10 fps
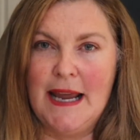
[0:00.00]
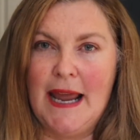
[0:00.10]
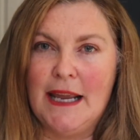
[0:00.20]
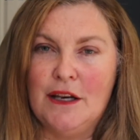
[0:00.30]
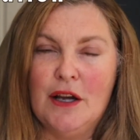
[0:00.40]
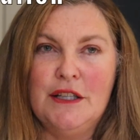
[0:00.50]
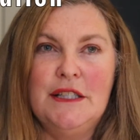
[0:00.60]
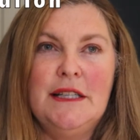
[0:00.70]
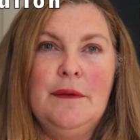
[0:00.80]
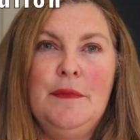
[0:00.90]
And not
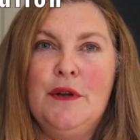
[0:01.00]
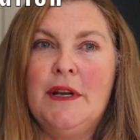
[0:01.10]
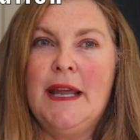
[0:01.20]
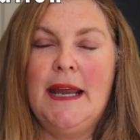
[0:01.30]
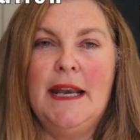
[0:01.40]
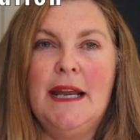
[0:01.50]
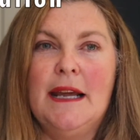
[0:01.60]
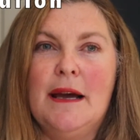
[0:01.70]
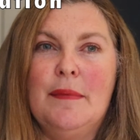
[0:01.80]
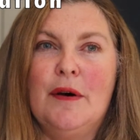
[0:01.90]
just
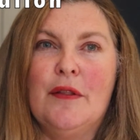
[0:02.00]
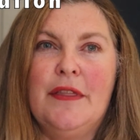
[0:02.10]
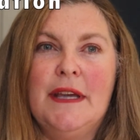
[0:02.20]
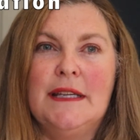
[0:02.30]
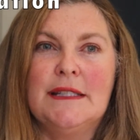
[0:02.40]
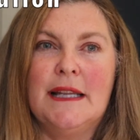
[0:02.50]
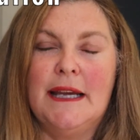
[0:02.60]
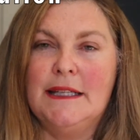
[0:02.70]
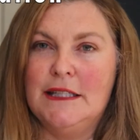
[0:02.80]
communicating about things like,